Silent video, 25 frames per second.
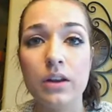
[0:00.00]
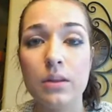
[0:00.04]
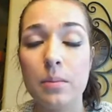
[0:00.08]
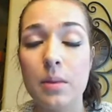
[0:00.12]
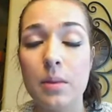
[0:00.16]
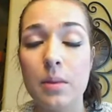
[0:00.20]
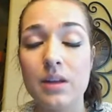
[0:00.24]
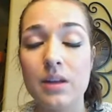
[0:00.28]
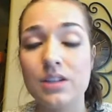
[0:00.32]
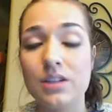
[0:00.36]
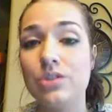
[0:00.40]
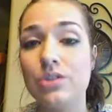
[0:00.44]
of the
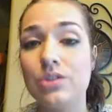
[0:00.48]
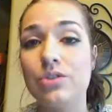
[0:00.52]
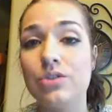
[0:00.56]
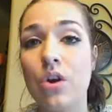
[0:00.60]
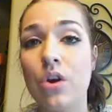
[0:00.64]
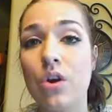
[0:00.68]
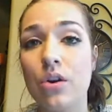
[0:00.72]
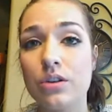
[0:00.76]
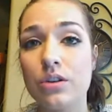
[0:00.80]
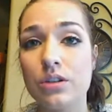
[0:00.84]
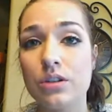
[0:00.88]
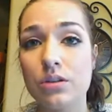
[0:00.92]
best
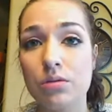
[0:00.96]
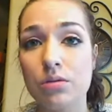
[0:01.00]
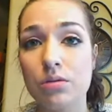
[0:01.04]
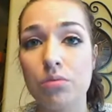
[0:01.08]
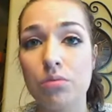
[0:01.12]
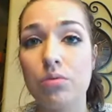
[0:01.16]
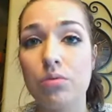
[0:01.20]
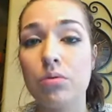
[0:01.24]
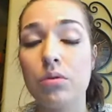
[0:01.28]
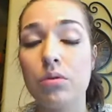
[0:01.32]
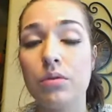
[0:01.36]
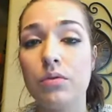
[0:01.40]
starts
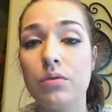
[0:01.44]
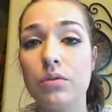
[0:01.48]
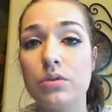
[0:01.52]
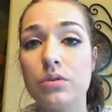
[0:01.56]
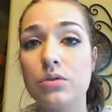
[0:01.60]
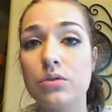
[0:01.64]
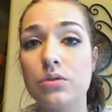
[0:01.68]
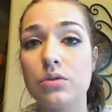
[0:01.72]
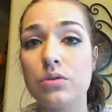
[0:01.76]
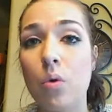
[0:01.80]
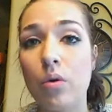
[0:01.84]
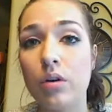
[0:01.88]
through the
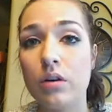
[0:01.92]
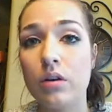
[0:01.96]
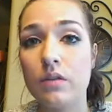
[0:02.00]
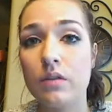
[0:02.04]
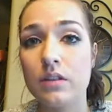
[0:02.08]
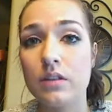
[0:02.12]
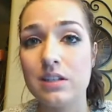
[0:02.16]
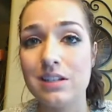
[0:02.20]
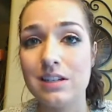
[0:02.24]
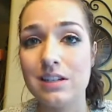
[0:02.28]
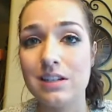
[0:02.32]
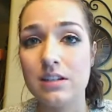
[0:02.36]
first quarter of
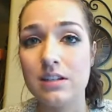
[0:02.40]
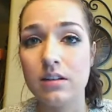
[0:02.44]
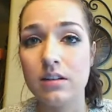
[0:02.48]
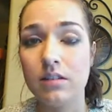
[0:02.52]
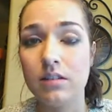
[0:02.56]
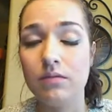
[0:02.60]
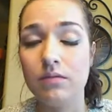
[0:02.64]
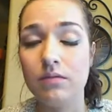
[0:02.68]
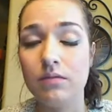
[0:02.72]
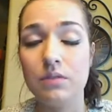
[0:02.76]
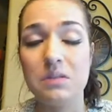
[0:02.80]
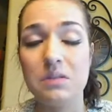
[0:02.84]
the season
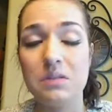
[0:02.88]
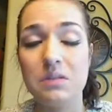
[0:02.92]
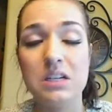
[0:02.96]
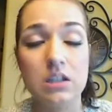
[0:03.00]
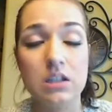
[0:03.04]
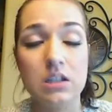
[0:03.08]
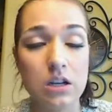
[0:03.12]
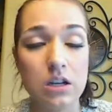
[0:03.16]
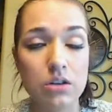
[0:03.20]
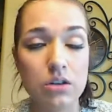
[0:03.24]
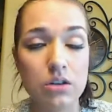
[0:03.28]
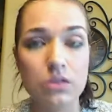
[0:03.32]
in
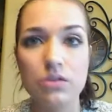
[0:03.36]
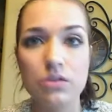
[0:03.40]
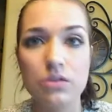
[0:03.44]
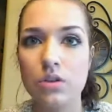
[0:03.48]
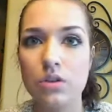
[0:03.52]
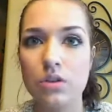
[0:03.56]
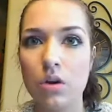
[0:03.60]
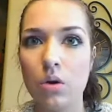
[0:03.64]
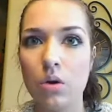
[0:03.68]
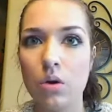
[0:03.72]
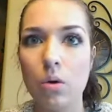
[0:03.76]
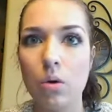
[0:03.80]
15 years.
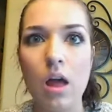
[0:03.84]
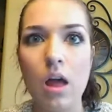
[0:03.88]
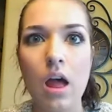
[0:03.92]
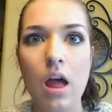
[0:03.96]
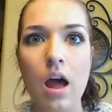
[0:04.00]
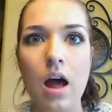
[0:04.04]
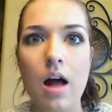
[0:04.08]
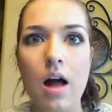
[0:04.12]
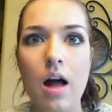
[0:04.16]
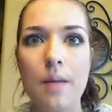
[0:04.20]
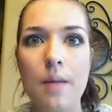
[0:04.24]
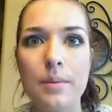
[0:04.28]
So
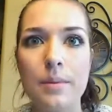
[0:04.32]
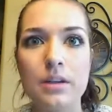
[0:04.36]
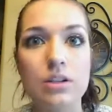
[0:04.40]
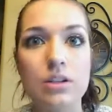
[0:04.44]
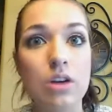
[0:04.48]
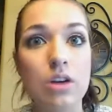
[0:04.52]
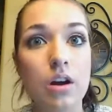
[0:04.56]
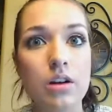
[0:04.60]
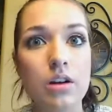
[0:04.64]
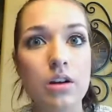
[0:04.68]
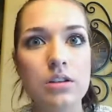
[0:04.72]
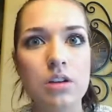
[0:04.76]
it's
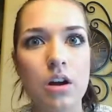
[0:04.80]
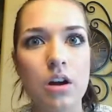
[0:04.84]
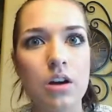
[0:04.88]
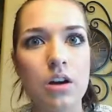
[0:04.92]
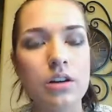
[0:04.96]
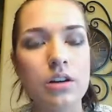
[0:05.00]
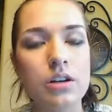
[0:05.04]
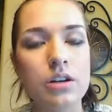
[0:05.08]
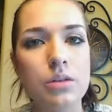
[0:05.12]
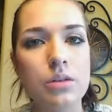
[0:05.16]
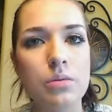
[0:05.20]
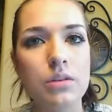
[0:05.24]
hard to
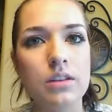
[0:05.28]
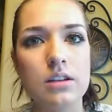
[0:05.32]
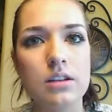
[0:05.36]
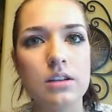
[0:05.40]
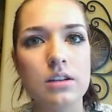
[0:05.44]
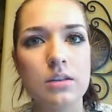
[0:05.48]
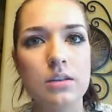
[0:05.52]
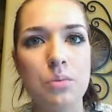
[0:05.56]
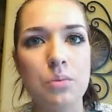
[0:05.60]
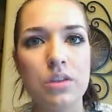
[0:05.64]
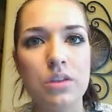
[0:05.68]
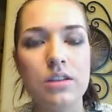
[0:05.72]
argue with
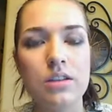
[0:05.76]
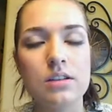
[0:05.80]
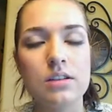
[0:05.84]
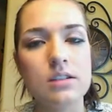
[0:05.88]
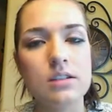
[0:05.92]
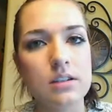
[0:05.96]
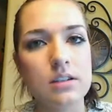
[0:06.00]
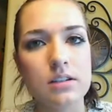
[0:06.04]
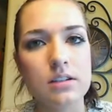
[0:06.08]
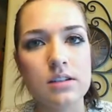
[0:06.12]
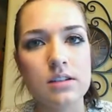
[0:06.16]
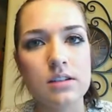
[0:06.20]
the
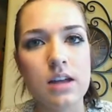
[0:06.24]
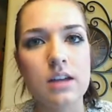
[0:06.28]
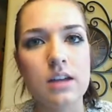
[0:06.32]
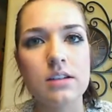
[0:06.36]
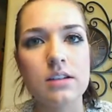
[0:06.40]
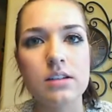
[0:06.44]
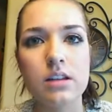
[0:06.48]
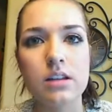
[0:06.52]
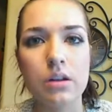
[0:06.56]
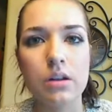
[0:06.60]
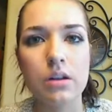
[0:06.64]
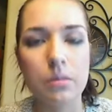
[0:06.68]

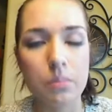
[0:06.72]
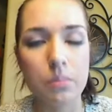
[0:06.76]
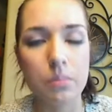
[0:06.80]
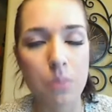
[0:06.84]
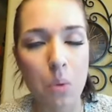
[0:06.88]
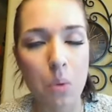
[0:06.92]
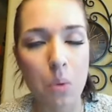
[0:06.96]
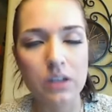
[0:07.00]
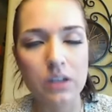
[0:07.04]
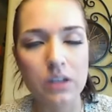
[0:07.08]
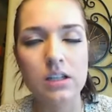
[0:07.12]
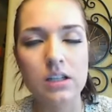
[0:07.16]
success and the
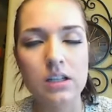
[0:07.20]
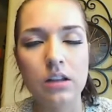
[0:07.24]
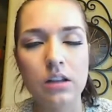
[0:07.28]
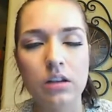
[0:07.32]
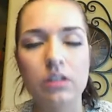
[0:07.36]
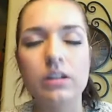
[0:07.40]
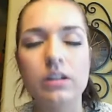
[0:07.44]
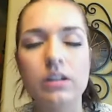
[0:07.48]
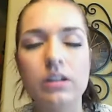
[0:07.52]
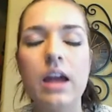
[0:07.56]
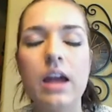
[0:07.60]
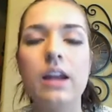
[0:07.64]
points that
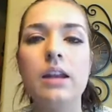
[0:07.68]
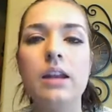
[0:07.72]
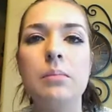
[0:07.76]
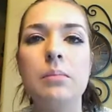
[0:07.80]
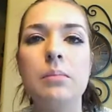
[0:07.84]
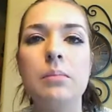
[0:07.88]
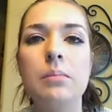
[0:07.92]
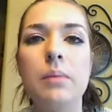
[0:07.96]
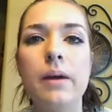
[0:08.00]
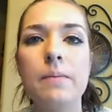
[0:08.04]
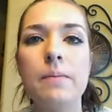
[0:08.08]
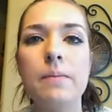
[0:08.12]
they're
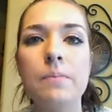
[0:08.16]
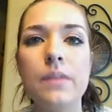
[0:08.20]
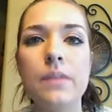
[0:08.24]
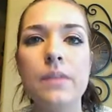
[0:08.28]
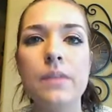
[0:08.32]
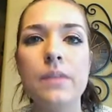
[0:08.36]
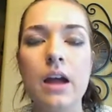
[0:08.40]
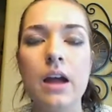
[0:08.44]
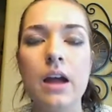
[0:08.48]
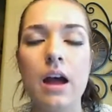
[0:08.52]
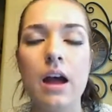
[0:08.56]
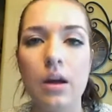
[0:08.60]
getting, but
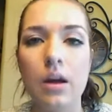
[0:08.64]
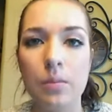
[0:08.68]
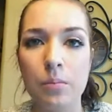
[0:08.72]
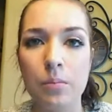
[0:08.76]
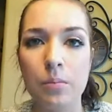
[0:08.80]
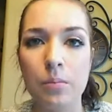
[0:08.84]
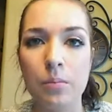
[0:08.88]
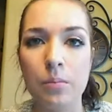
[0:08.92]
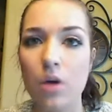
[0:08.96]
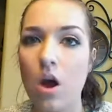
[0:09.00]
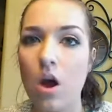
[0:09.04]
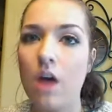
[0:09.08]

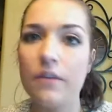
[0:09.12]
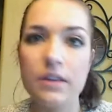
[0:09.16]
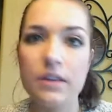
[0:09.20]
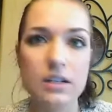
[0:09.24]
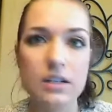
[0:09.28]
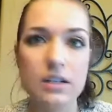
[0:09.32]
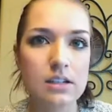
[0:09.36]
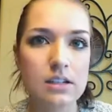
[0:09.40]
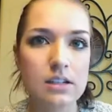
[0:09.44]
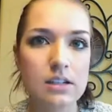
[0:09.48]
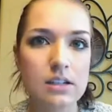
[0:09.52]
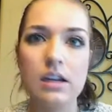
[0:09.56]

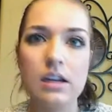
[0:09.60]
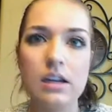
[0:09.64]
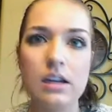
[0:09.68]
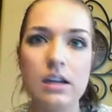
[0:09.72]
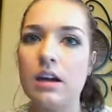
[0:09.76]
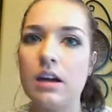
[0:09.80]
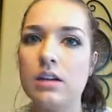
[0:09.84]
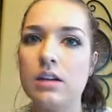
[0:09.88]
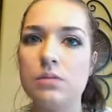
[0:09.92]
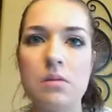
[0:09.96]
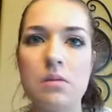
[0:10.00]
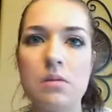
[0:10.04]

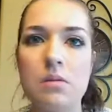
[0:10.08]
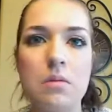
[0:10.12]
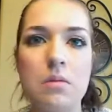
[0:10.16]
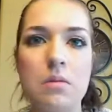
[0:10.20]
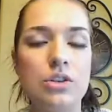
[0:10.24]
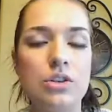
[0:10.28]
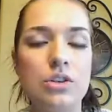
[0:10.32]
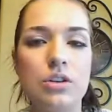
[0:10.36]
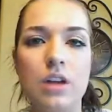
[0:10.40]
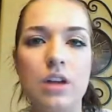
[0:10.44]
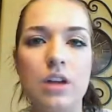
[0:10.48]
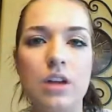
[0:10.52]
obviously, as we
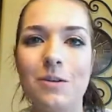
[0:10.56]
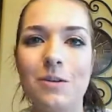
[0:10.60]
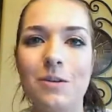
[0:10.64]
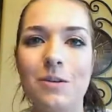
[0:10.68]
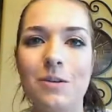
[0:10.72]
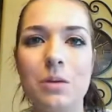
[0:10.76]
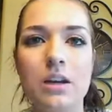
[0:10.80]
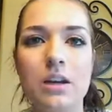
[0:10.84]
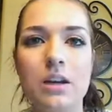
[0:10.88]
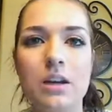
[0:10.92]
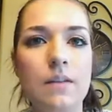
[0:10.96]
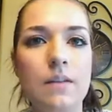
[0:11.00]
mentioned
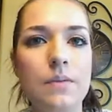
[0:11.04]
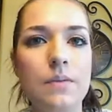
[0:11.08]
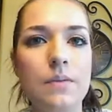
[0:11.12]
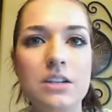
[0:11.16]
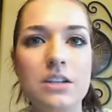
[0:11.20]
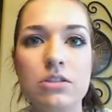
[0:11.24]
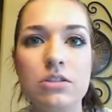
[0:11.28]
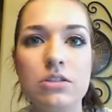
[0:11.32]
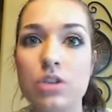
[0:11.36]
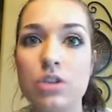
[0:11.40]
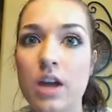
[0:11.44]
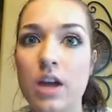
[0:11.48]
every week in
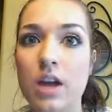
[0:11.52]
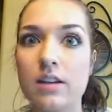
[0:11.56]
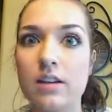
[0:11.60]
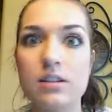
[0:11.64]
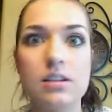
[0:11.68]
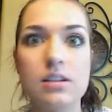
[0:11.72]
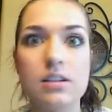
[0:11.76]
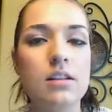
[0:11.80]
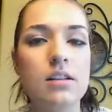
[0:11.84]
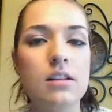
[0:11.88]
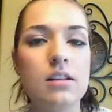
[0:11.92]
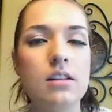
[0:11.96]
these
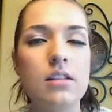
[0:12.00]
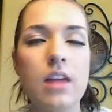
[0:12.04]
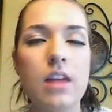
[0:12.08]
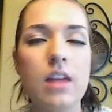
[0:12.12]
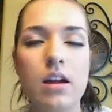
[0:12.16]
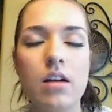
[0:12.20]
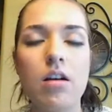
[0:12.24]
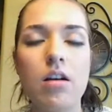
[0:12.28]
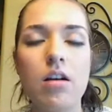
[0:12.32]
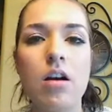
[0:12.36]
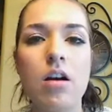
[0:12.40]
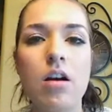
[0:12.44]
chats,
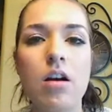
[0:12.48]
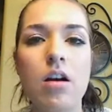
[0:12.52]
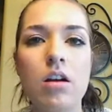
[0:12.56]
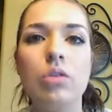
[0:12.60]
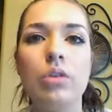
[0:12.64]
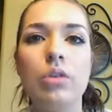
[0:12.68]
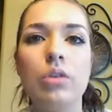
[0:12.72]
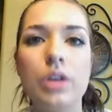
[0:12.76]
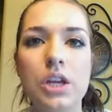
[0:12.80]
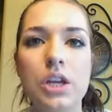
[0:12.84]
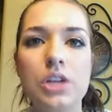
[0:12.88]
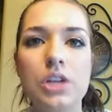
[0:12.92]
they
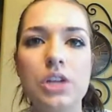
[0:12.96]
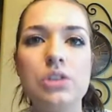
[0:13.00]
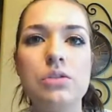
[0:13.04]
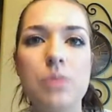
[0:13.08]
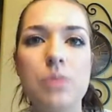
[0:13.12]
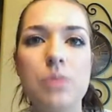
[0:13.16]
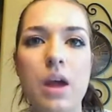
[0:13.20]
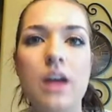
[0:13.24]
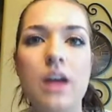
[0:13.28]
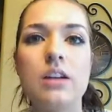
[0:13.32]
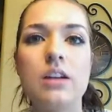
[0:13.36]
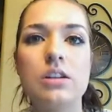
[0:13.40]
are looking
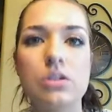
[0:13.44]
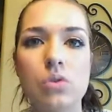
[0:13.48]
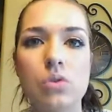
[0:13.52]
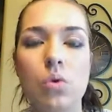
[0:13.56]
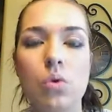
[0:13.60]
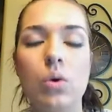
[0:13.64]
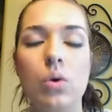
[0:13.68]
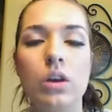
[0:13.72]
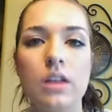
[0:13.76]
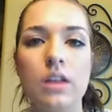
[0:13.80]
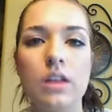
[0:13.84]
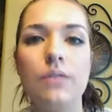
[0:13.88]
to add a
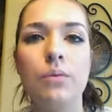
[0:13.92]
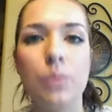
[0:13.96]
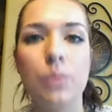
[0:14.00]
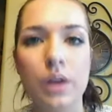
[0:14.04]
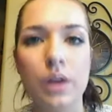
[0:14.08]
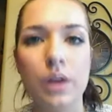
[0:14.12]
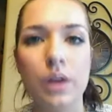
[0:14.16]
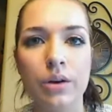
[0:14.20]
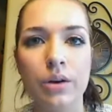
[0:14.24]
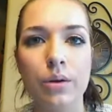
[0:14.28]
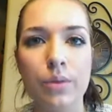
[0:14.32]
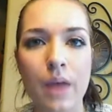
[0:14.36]
scoring left
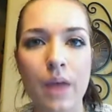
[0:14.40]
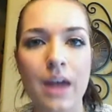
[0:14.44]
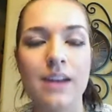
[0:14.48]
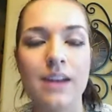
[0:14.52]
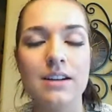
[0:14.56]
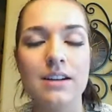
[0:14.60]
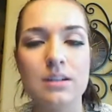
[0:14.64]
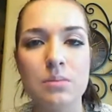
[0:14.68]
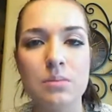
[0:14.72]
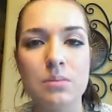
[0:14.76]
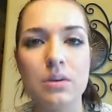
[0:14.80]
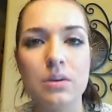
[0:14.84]
winger.
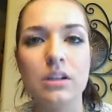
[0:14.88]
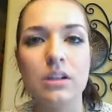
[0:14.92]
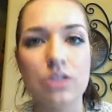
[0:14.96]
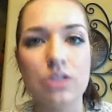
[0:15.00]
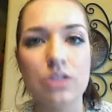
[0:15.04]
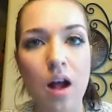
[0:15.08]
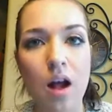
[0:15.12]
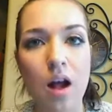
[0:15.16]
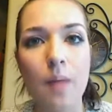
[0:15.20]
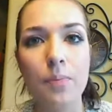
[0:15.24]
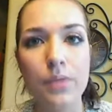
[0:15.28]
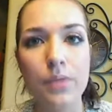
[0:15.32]
That has been
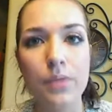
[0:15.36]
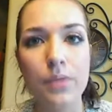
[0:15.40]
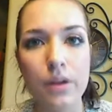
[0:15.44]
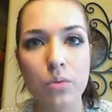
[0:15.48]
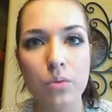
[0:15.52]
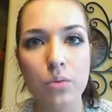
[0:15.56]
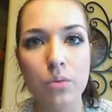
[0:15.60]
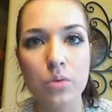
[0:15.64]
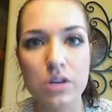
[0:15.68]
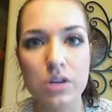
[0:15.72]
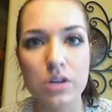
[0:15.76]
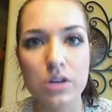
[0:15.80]
atop
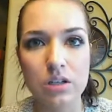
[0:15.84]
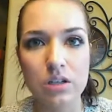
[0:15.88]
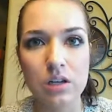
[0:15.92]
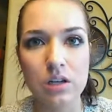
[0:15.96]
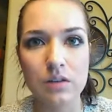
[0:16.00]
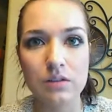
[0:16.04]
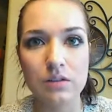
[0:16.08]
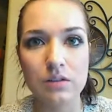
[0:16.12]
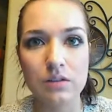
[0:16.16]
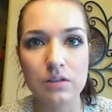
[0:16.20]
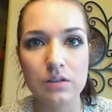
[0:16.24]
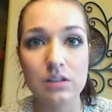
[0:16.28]
their wish
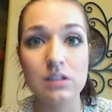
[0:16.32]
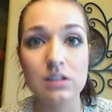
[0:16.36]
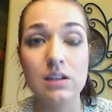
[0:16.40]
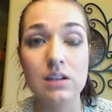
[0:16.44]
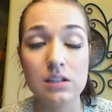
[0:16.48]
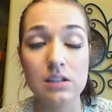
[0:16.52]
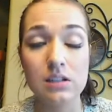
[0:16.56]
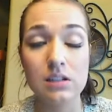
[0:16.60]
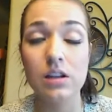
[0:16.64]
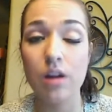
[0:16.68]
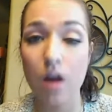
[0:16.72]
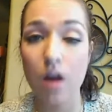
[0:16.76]
list
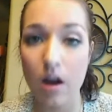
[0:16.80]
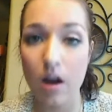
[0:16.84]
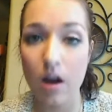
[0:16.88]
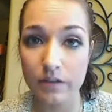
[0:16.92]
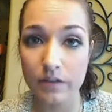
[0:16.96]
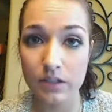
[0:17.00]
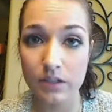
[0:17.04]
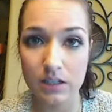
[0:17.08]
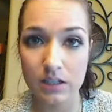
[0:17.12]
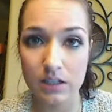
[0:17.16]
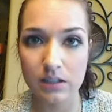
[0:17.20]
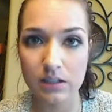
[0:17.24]
since the
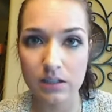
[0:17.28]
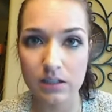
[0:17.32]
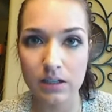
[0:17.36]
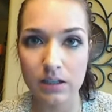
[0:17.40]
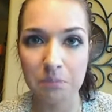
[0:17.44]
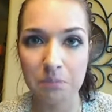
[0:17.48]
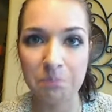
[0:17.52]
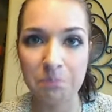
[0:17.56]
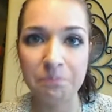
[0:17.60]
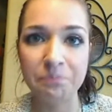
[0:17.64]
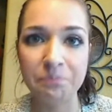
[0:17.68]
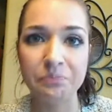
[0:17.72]

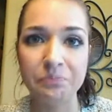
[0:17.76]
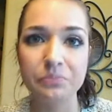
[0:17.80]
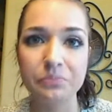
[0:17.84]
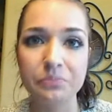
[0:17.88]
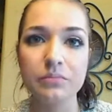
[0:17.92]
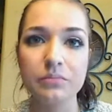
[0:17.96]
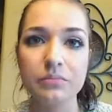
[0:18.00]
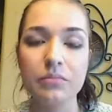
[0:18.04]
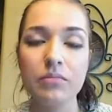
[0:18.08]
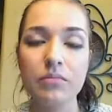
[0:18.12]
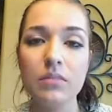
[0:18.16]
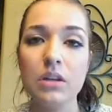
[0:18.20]
offseason.
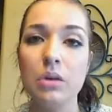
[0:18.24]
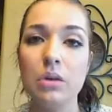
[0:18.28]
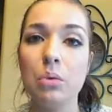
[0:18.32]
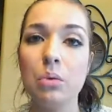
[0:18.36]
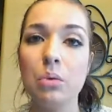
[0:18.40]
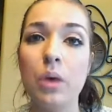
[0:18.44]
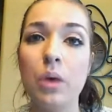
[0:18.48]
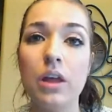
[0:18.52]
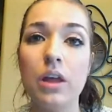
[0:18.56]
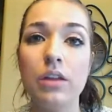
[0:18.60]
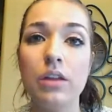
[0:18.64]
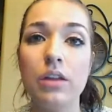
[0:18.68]

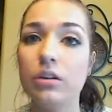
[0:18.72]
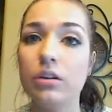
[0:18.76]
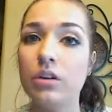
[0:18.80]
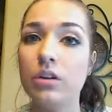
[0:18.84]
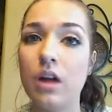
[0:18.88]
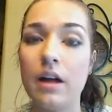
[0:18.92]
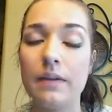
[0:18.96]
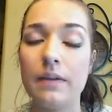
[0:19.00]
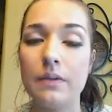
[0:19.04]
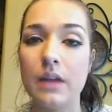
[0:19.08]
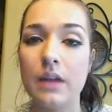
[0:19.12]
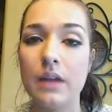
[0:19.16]
Whether or
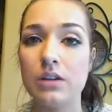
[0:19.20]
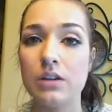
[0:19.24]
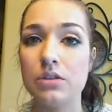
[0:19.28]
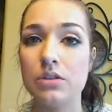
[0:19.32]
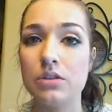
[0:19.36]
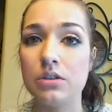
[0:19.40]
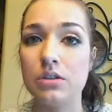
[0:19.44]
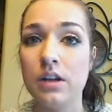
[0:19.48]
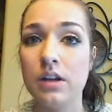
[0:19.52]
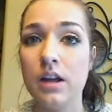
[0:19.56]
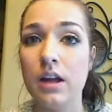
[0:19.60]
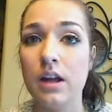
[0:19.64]
not
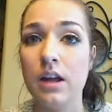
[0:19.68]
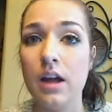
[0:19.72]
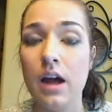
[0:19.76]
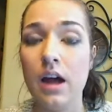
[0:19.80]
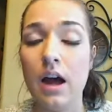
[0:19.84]
that